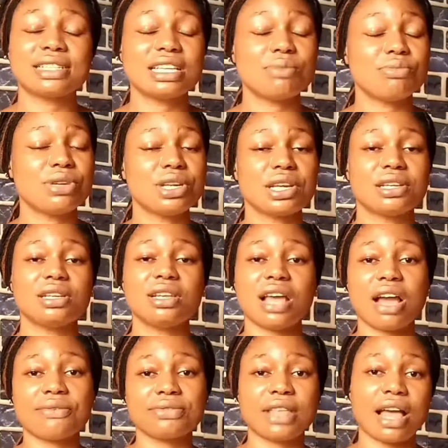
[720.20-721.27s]
immediately
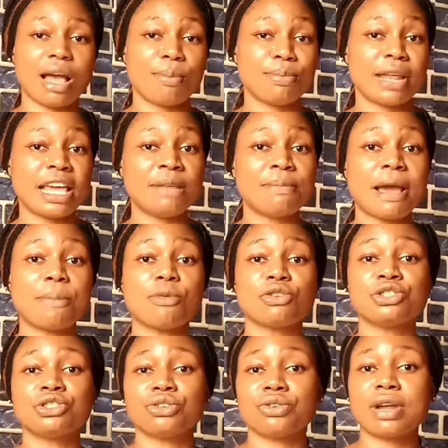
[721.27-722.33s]
after applying my
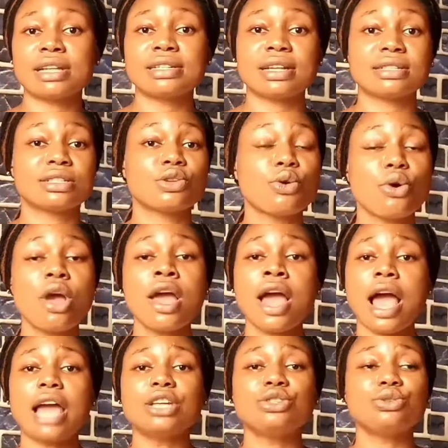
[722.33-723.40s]
moisturizer. So,
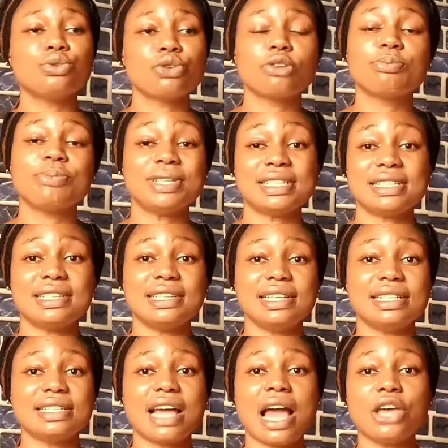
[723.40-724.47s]
I do not pity
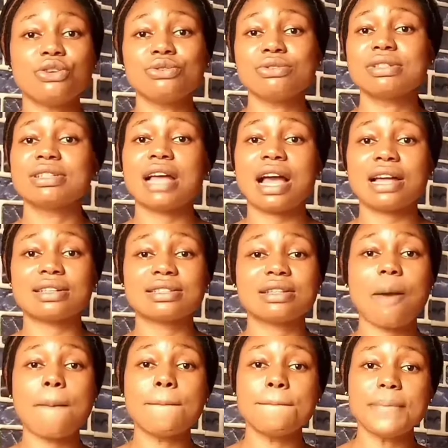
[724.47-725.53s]
it. I use as
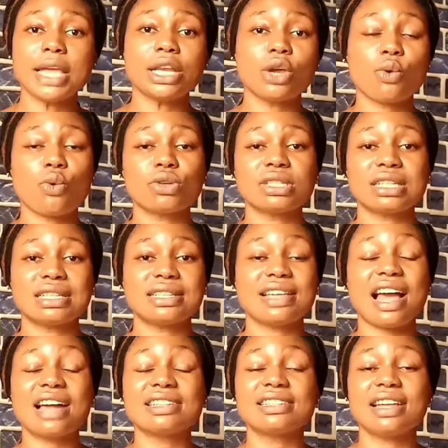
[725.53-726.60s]
many quantity
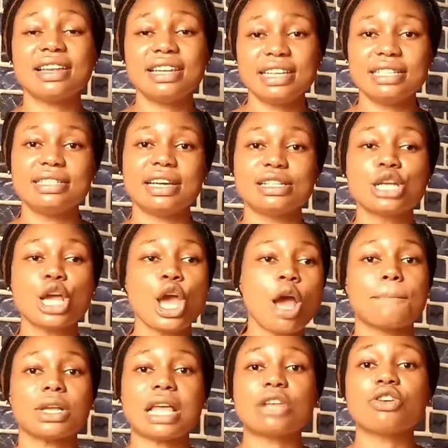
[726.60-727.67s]
as needed.
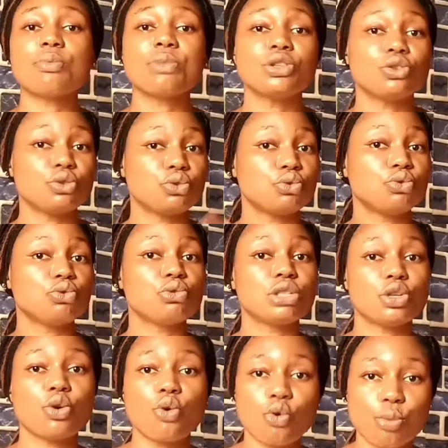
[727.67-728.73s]
But I don't mean you should use the
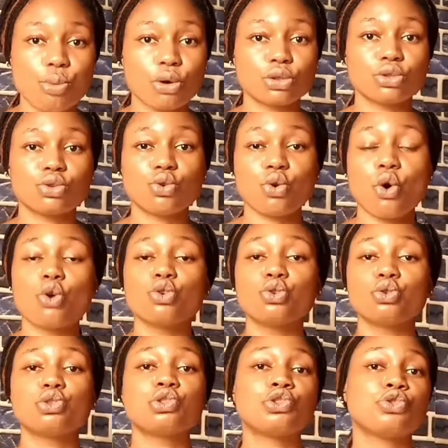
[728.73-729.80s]
whole bottle or
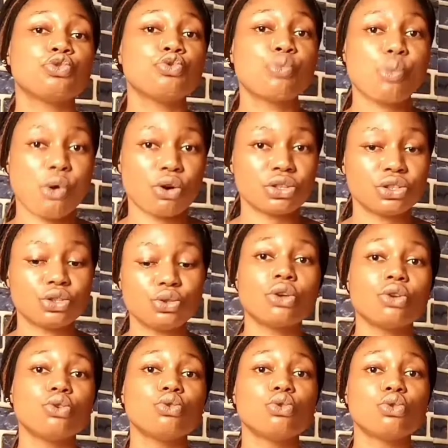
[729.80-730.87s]
use too much
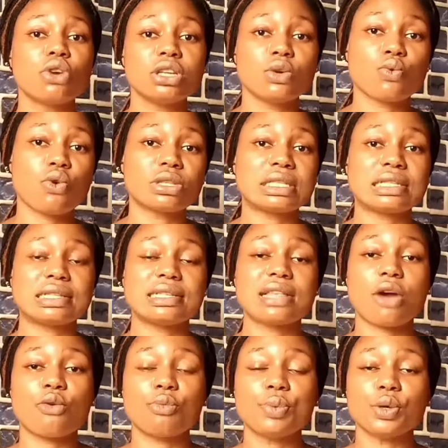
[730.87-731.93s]
you know the quantity that
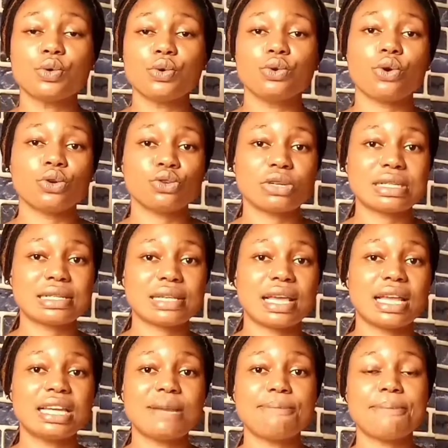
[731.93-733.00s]
will be good on your
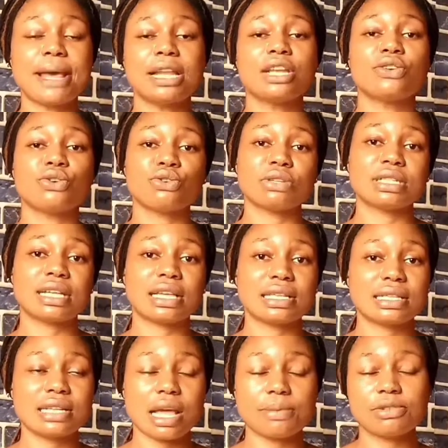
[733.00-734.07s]
skin depending on your skin
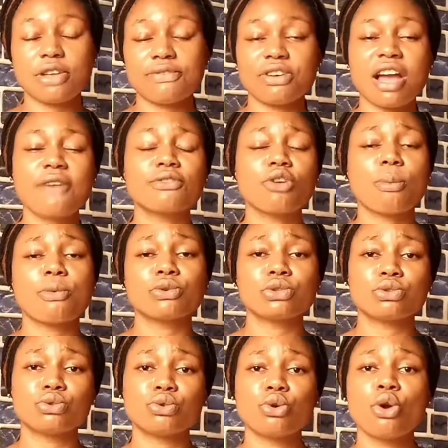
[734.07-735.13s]
type so if you have normal
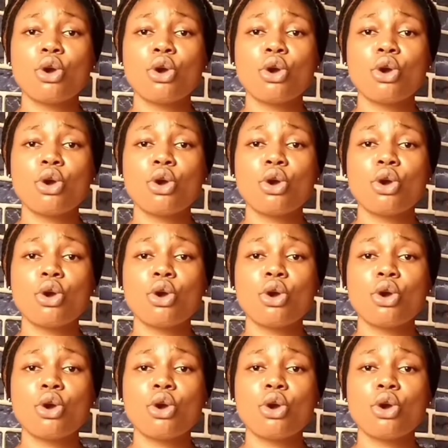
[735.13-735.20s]
to